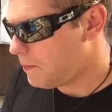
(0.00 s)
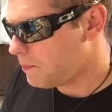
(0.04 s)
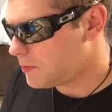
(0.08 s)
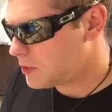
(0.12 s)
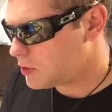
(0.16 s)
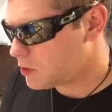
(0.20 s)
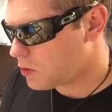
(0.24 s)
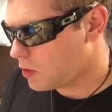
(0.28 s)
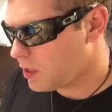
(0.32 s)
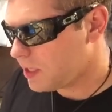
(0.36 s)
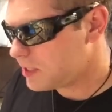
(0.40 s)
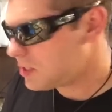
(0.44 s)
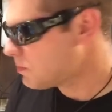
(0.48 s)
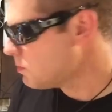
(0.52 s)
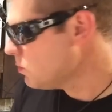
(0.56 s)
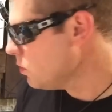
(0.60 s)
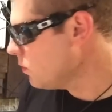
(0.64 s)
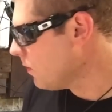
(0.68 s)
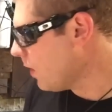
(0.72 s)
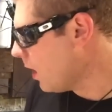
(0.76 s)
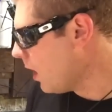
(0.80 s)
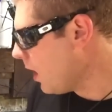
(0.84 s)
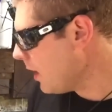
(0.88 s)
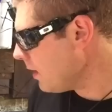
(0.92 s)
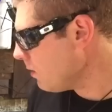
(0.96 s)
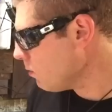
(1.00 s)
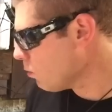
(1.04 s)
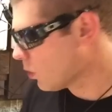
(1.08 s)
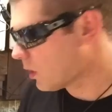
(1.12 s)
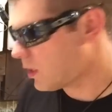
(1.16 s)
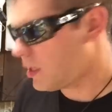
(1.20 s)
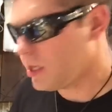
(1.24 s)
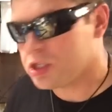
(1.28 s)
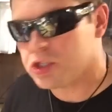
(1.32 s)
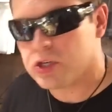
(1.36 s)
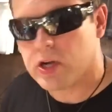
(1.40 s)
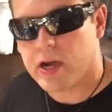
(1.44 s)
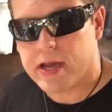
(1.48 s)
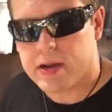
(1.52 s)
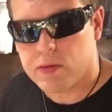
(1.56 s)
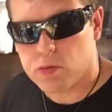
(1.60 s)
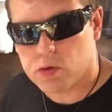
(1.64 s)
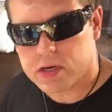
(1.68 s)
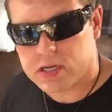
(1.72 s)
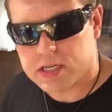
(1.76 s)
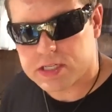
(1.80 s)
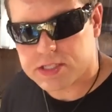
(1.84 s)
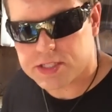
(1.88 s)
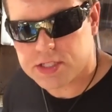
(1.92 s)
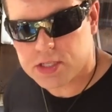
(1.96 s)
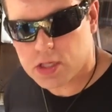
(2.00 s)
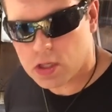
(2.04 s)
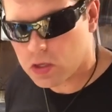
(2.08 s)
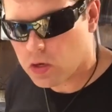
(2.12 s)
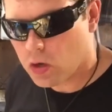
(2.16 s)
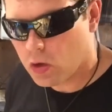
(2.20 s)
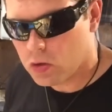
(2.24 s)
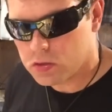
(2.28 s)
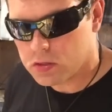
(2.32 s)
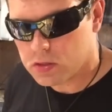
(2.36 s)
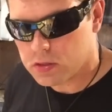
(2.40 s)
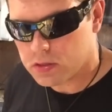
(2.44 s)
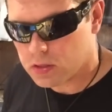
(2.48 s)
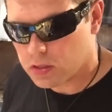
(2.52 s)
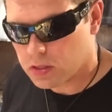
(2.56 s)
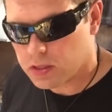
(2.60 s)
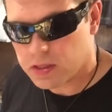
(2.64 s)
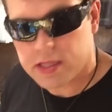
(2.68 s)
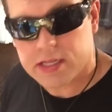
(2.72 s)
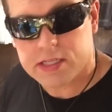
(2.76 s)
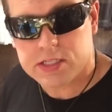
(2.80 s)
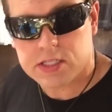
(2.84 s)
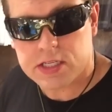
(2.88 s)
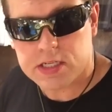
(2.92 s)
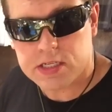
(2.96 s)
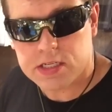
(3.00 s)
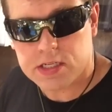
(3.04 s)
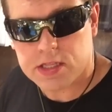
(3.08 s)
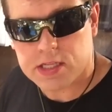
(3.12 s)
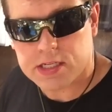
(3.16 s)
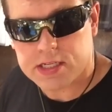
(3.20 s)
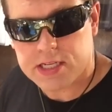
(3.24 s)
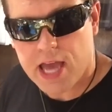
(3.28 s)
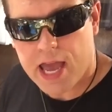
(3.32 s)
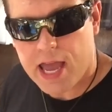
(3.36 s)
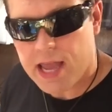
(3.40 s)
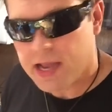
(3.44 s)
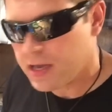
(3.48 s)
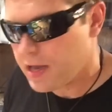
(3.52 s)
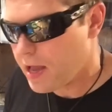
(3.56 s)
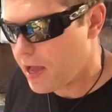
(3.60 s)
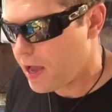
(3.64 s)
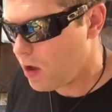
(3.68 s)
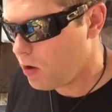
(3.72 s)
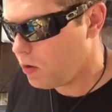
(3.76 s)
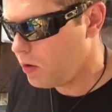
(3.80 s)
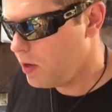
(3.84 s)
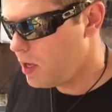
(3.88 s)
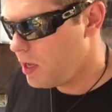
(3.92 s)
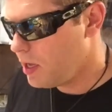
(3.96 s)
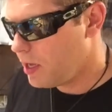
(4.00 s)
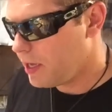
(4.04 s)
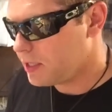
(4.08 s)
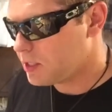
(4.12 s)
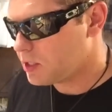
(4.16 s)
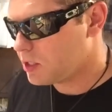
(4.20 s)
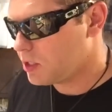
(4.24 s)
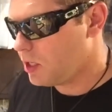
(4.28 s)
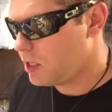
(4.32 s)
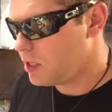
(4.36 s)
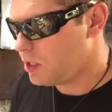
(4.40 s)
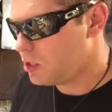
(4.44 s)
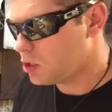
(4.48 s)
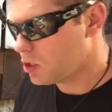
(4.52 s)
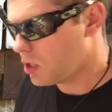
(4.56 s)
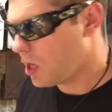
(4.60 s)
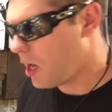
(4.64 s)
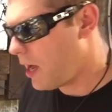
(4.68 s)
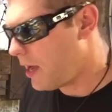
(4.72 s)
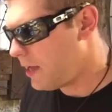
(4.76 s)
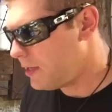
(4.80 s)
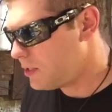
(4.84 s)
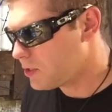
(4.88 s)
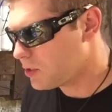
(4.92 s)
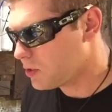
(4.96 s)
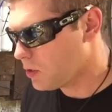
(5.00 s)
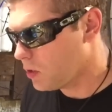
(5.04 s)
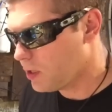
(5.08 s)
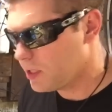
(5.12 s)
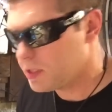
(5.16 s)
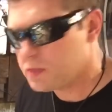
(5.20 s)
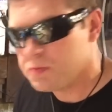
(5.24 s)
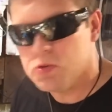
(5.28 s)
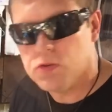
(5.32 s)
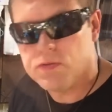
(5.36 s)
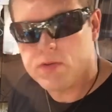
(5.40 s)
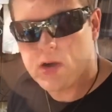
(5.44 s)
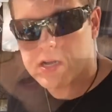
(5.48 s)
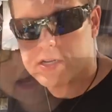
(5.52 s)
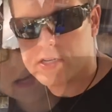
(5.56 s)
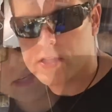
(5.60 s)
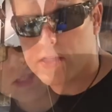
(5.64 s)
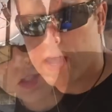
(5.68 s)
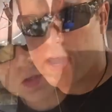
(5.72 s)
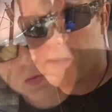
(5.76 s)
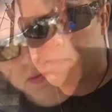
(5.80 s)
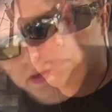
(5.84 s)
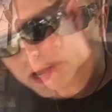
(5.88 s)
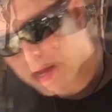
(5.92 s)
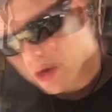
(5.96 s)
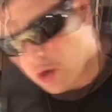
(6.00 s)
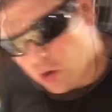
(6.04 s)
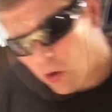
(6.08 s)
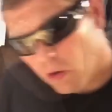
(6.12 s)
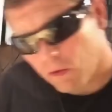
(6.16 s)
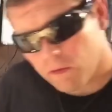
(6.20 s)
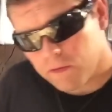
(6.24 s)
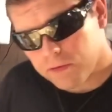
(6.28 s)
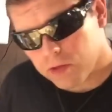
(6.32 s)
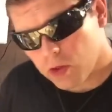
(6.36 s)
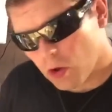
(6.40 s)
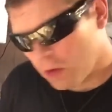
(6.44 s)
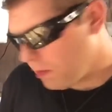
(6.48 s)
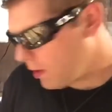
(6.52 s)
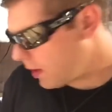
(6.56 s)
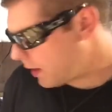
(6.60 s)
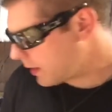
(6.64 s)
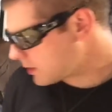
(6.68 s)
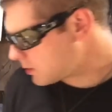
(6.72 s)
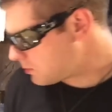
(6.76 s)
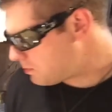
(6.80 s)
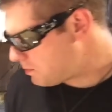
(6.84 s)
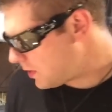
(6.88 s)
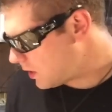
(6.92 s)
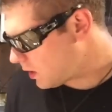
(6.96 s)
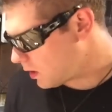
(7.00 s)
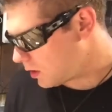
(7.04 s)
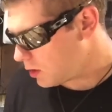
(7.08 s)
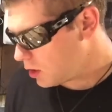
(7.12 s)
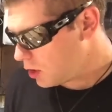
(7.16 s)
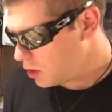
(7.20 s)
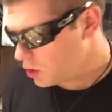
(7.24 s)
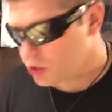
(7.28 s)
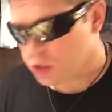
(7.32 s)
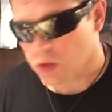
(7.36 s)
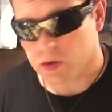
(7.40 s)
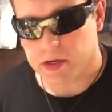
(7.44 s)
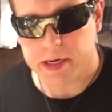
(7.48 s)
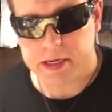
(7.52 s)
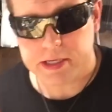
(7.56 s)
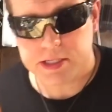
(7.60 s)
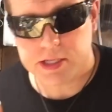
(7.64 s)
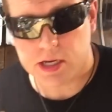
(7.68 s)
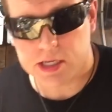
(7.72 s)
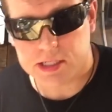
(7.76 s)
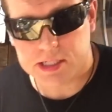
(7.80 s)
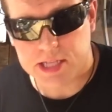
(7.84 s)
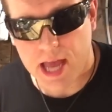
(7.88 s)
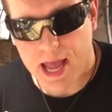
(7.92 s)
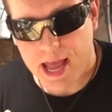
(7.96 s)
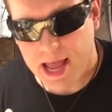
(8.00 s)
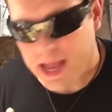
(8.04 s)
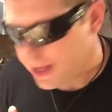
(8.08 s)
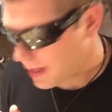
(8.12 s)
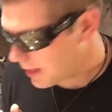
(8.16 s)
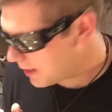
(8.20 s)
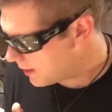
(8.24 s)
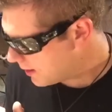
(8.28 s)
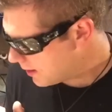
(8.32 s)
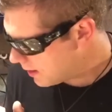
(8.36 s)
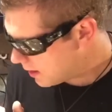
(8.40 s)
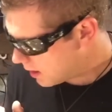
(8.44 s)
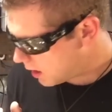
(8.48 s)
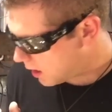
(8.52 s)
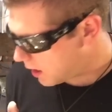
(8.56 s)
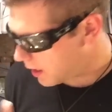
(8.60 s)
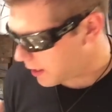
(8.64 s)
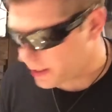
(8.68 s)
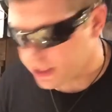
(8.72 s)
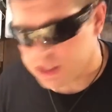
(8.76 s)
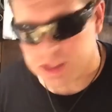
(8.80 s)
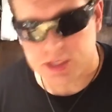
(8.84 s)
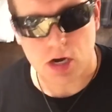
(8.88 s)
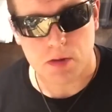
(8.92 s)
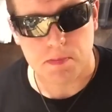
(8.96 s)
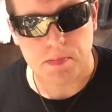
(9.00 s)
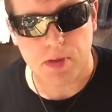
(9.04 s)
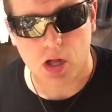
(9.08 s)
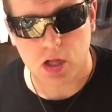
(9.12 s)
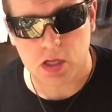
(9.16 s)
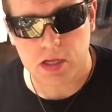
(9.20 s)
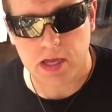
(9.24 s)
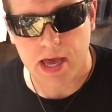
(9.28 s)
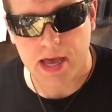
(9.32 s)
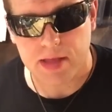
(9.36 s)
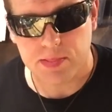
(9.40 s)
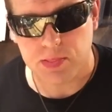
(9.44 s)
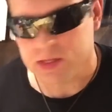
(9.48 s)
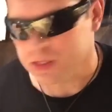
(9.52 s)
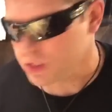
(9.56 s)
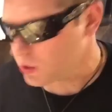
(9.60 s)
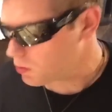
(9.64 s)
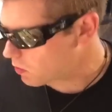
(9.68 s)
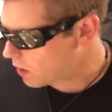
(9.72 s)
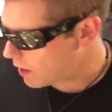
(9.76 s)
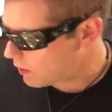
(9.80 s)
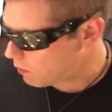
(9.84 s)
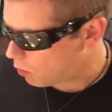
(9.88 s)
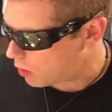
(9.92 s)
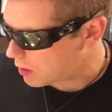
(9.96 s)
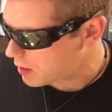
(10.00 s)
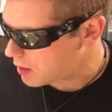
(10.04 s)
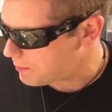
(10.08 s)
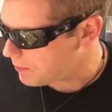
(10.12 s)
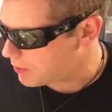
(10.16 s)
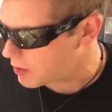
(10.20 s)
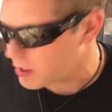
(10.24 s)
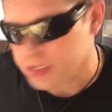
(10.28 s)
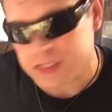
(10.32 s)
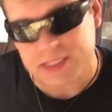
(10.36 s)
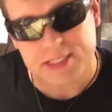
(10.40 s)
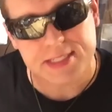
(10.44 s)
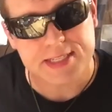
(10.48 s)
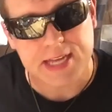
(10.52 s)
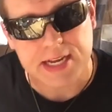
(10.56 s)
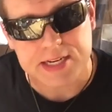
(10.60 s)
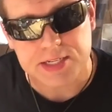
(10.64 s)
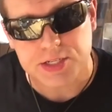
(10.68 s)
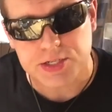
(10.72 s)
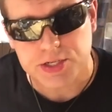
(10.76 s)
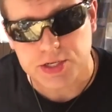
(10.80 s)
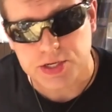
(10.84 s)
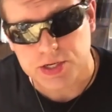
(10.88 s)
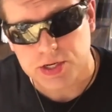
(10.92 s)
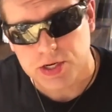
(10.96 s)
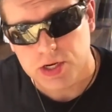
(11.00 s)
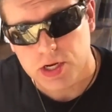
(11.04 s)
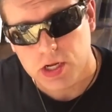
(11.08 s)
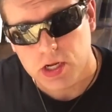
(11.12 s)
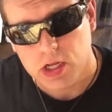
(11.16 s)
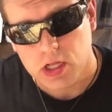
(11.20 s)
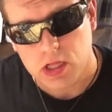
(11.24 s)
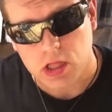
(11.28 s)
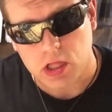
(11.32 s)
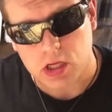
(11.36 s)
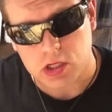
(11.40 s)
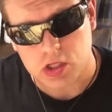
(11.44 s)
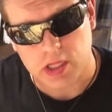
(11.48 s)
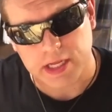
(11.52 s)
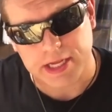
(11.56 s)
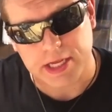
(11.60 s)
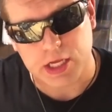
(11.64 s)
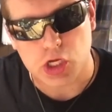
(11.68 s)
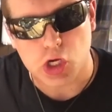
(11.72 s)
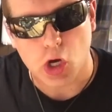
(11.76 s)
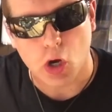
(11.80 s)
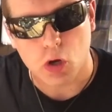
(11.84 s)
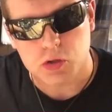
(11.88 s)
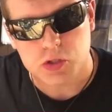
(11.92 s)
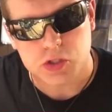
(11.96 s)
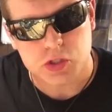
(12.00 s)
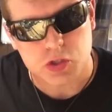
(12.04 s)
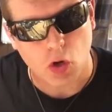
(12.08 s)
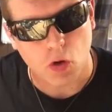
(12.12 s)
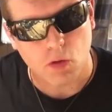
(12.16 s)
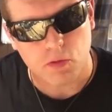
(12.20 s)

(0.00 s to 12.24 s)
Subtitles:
So let's move on. We're gonna silicone this into the tank now. It's good and dry, so let's move on to that. So we got our overflow box built. So here's our tank, here's our bulkhead. This is where I wanted to put a center, look like ghost